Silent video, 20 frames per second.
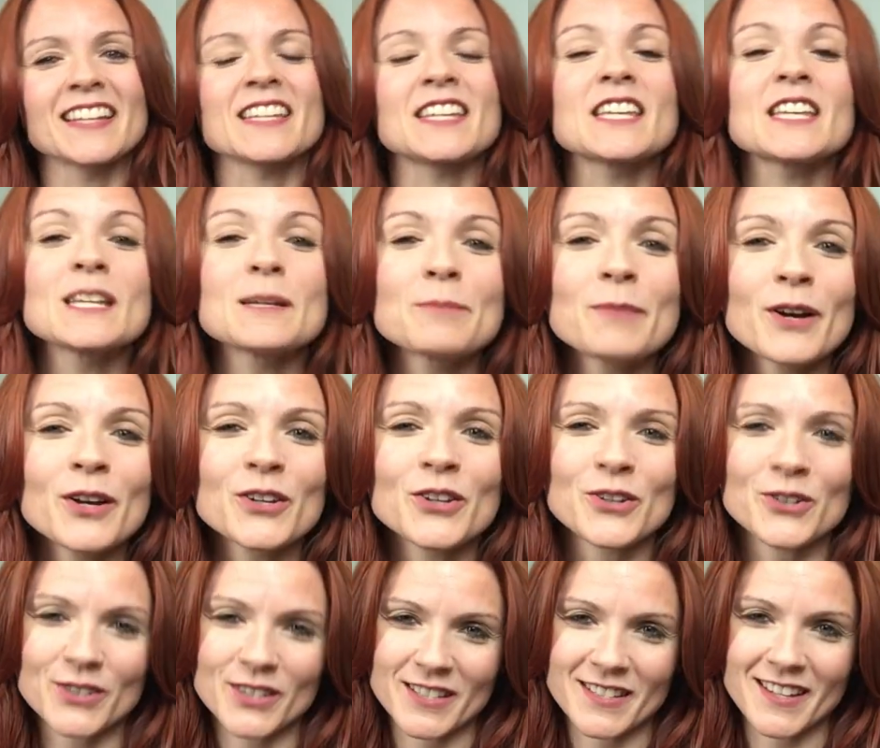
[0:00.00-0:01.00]
Keep
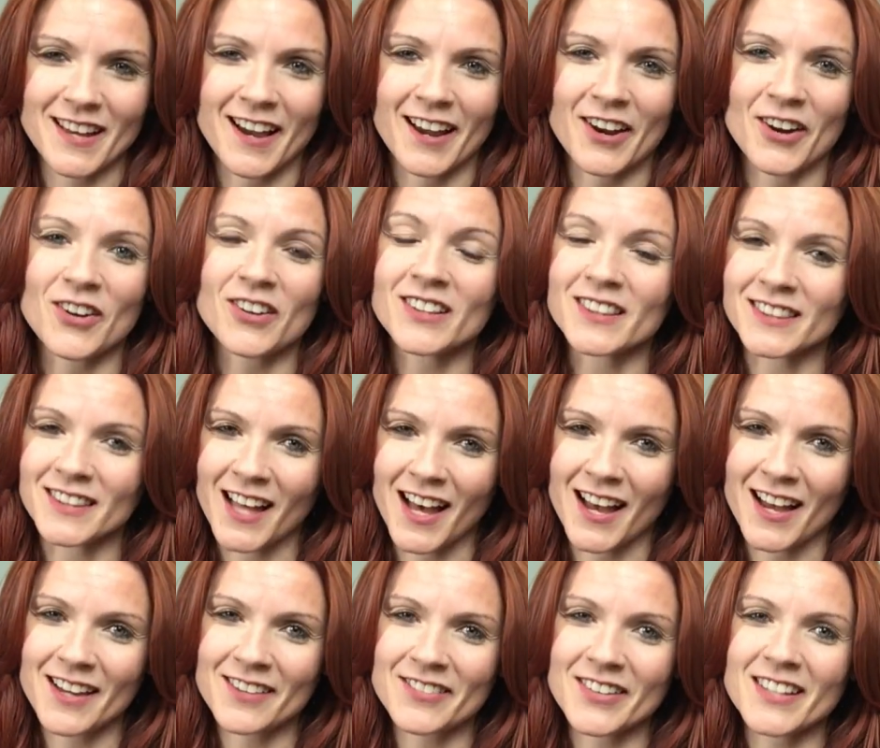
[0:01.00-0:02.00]
your desire
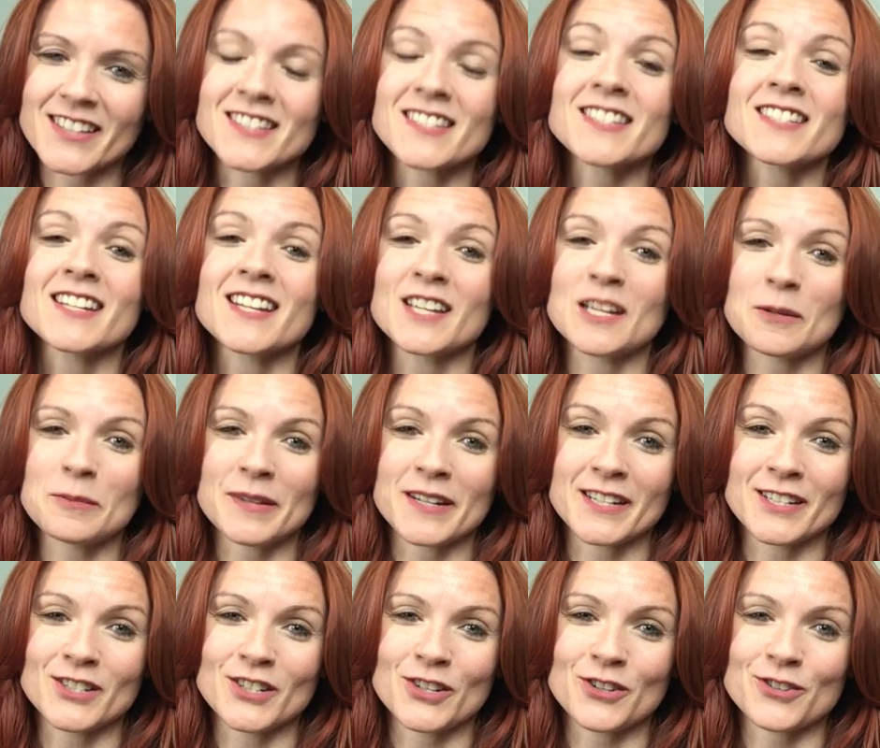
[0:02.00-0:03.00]
alive and stay
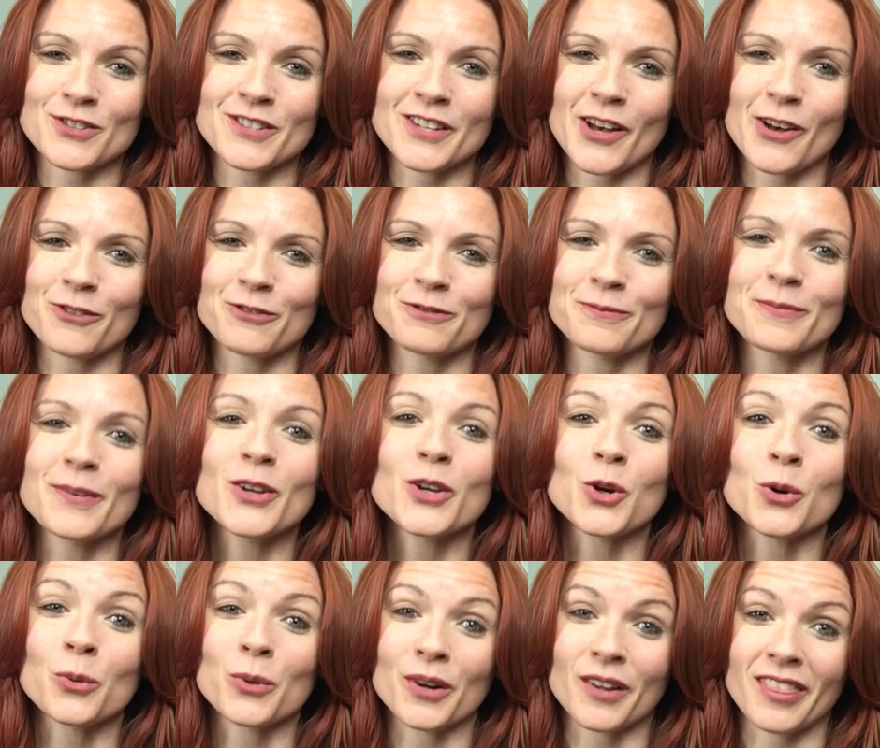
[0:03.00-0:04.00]
committed to yourself.
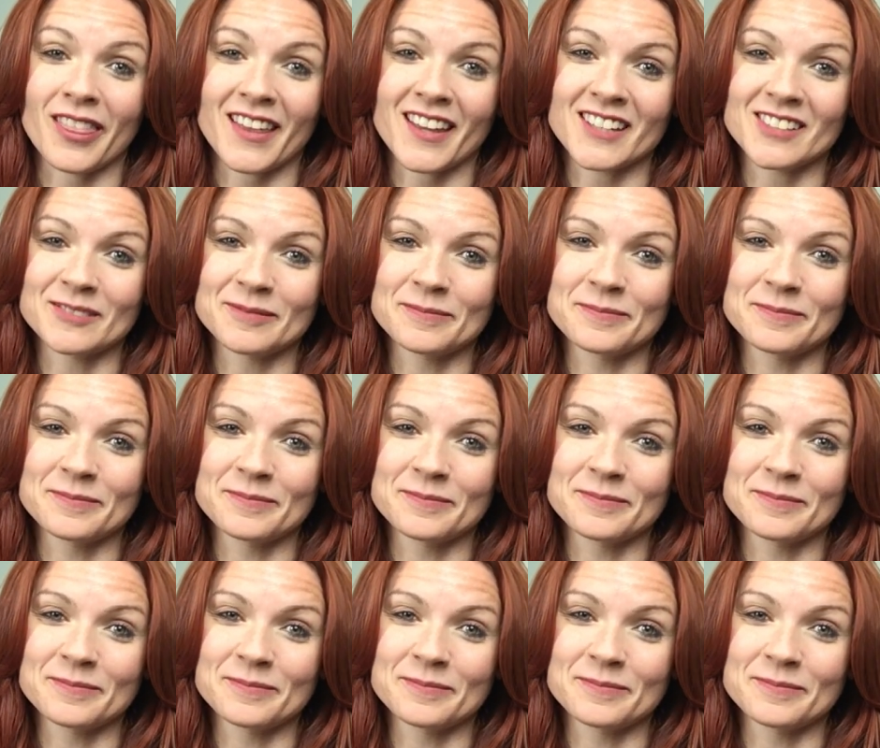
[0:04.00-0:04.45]
You're worth it.